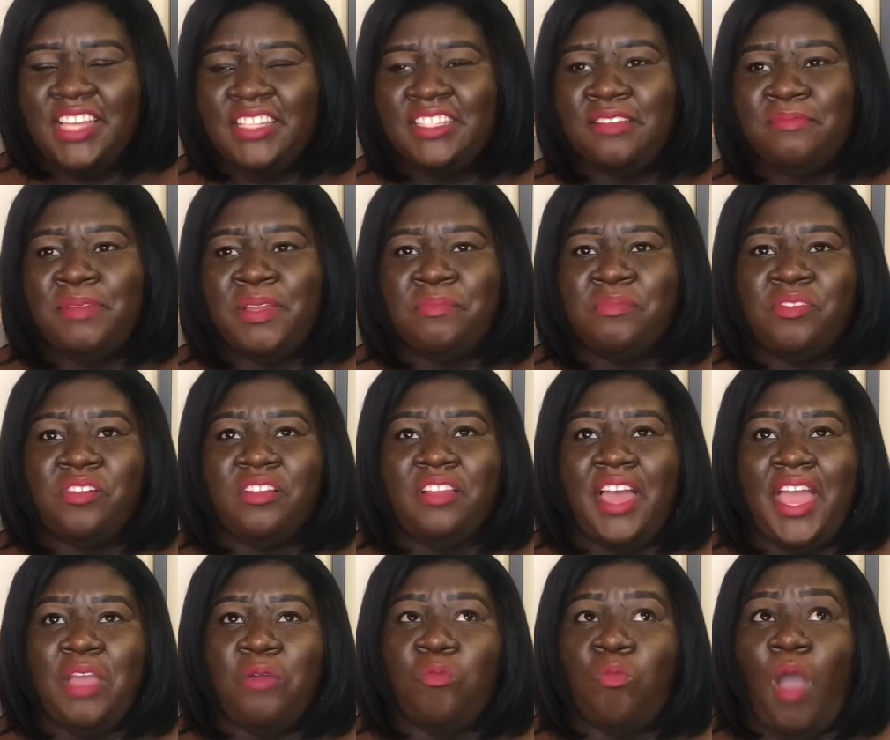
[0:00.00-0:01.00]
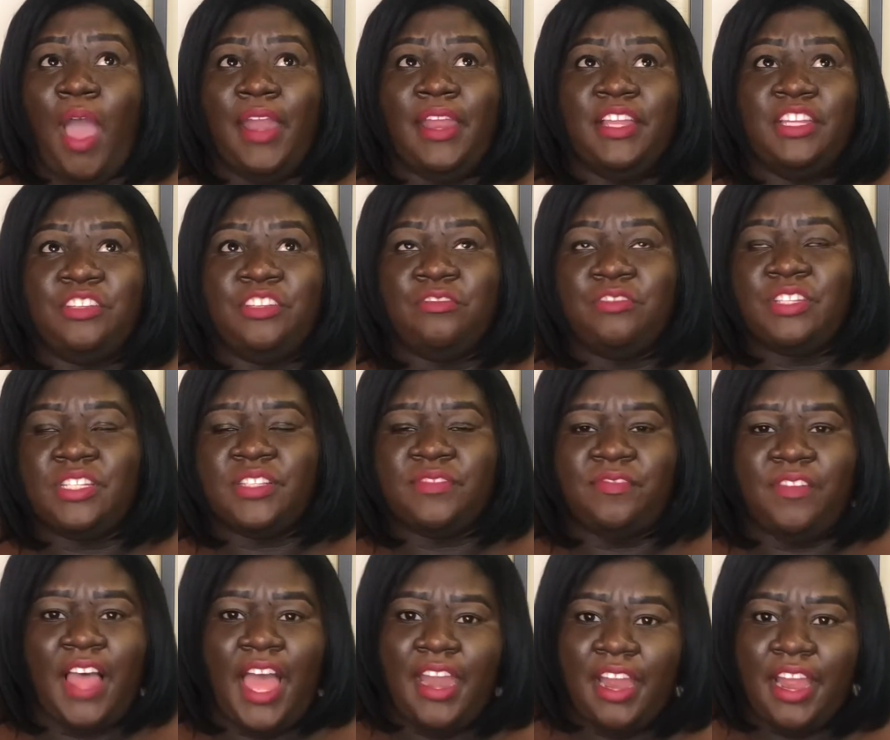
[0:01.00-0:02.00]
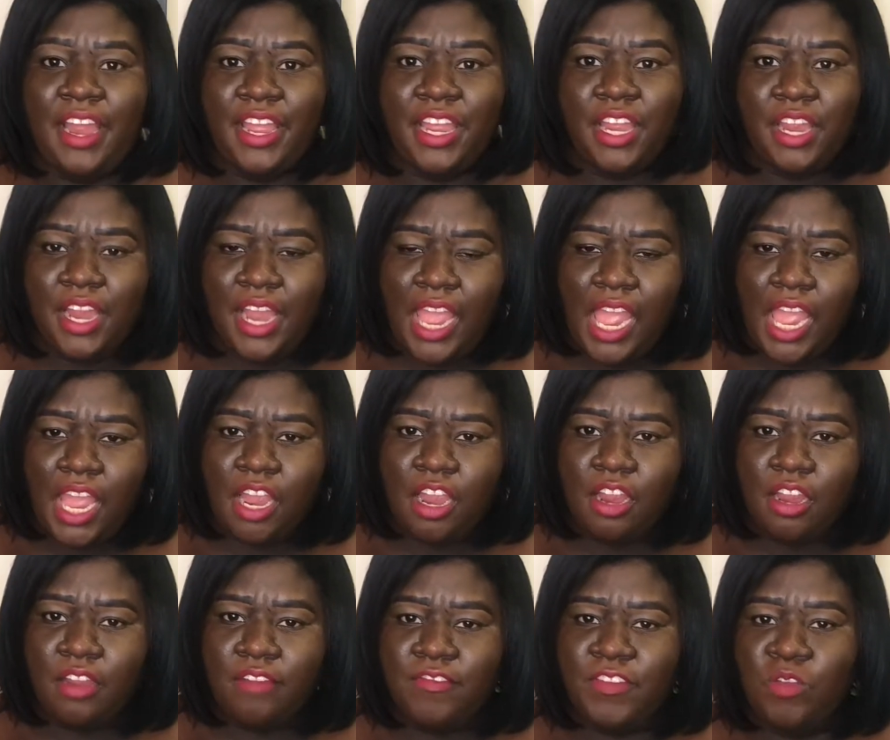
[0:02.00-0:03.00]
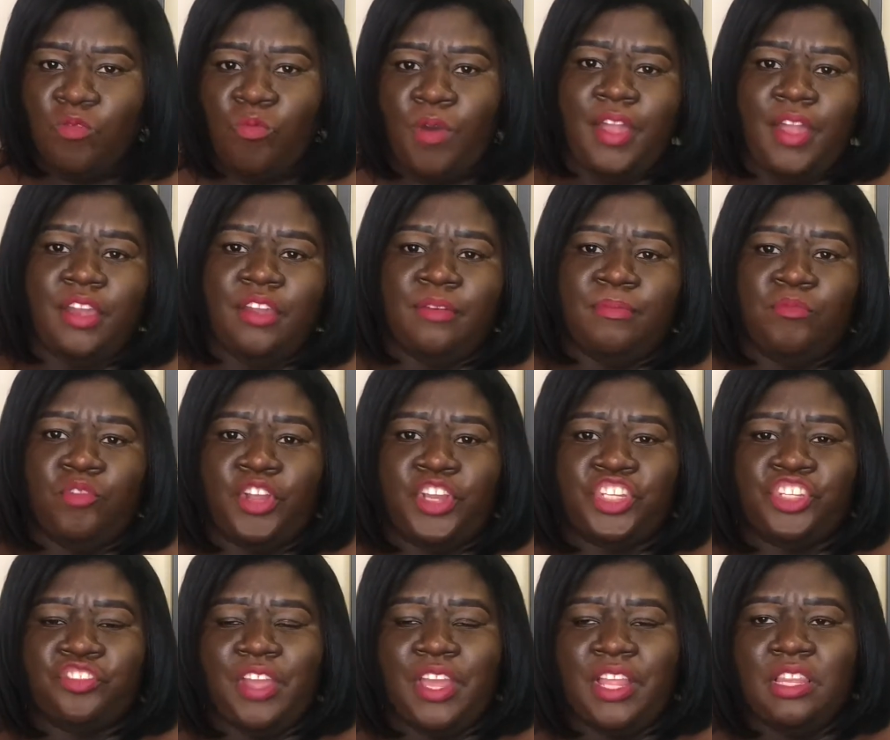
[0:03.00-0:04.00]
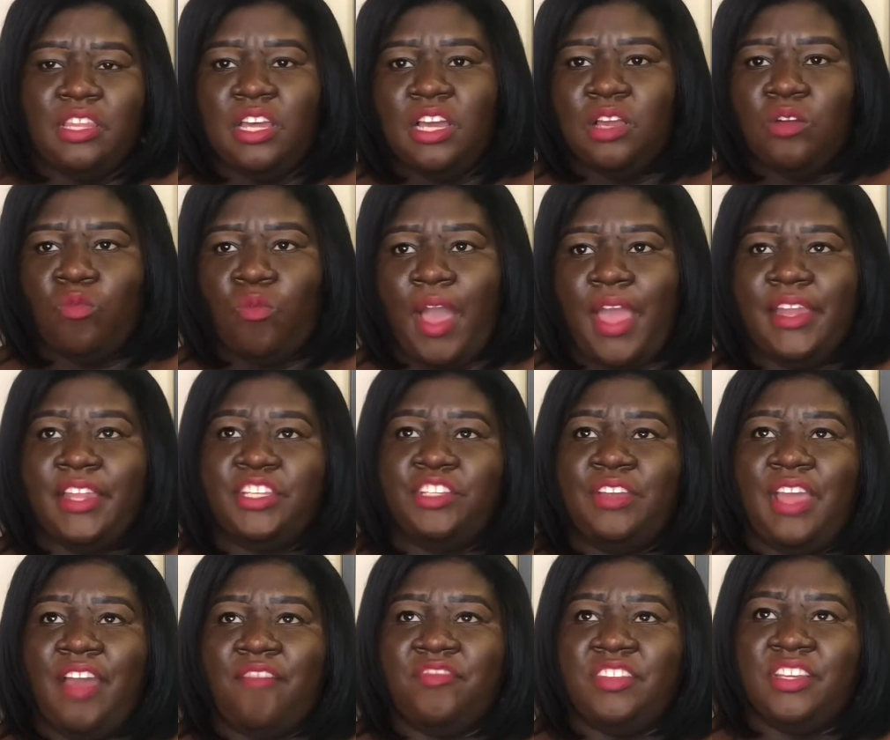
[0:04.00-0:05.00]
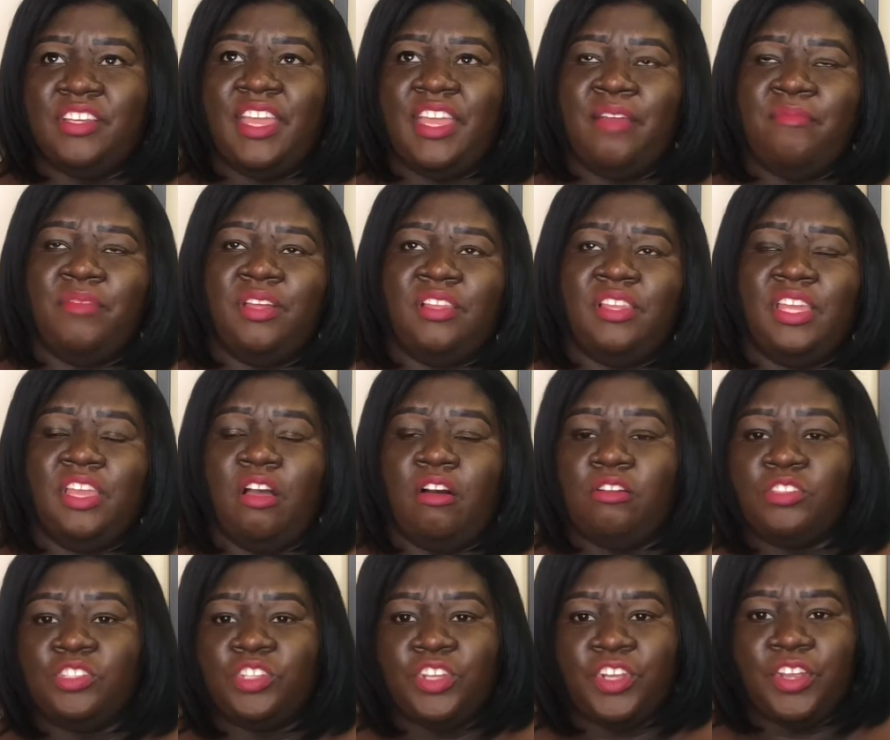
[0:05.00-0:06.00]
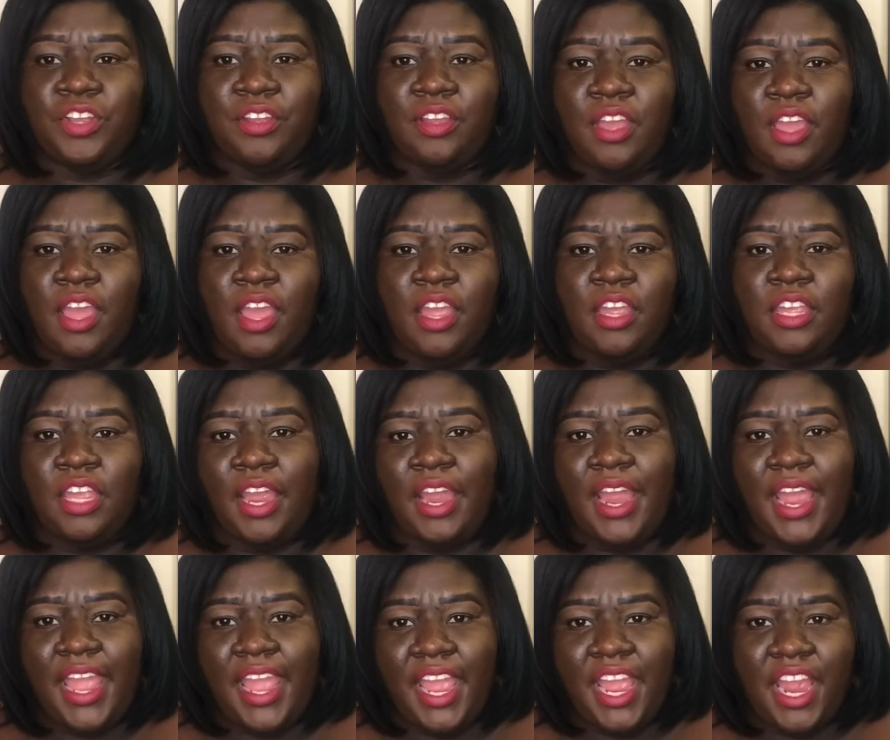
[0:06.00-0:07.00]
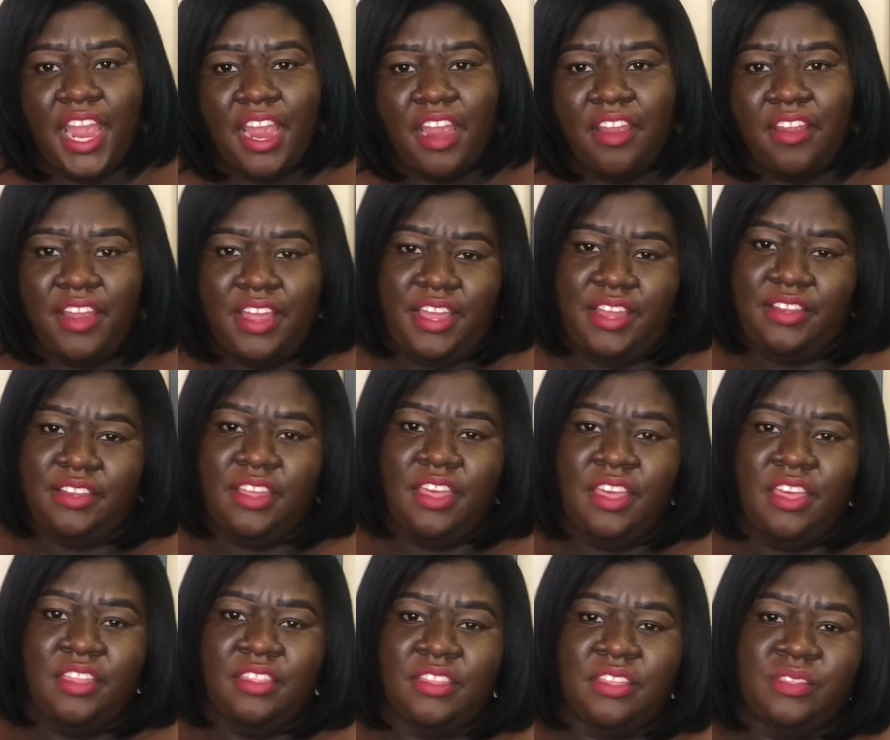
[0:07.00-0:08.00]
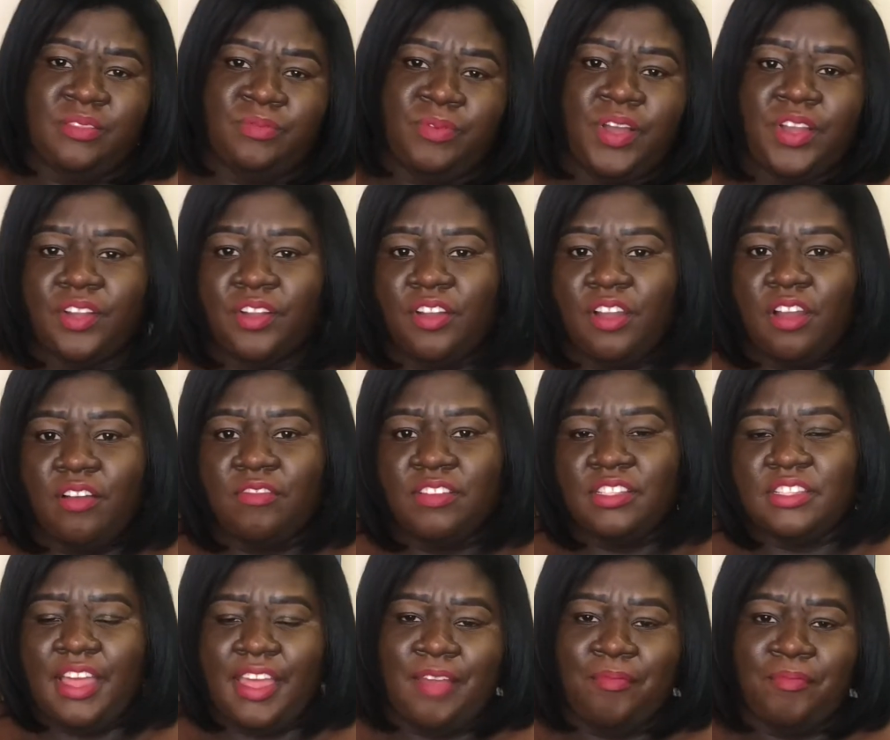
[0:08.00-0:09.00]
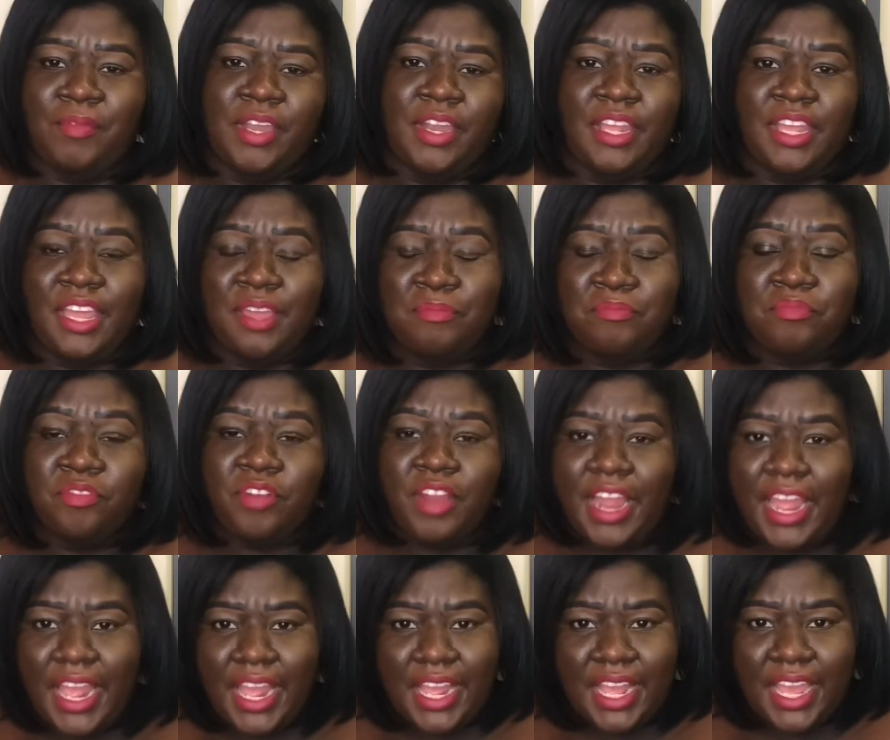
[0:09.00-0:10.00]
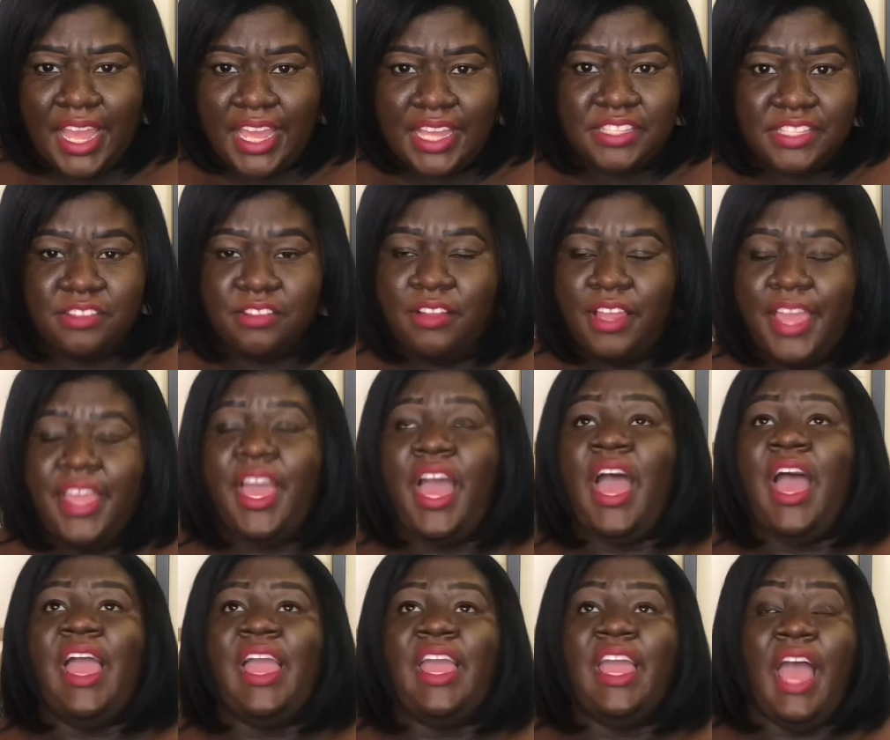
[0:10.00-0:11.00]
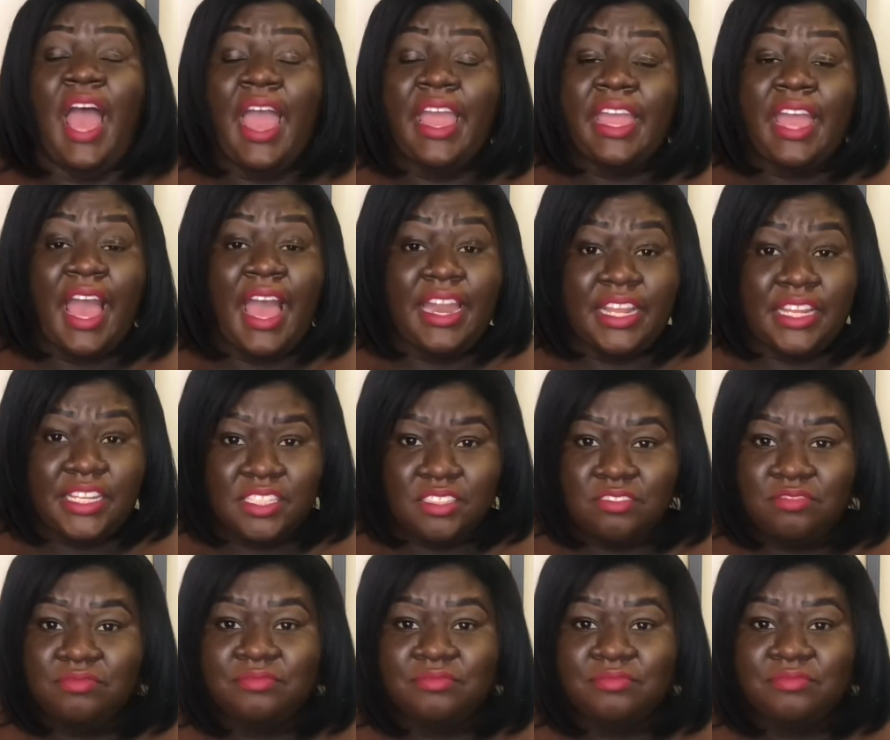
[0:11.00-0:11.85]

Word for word: Some people are like, why didn't you just flat iron your hair? Or if you wanted a more straight look, why did you have to chemically alter your hair? And this one girl was like, I'm gonna get brain cancer. Like, I, I got it.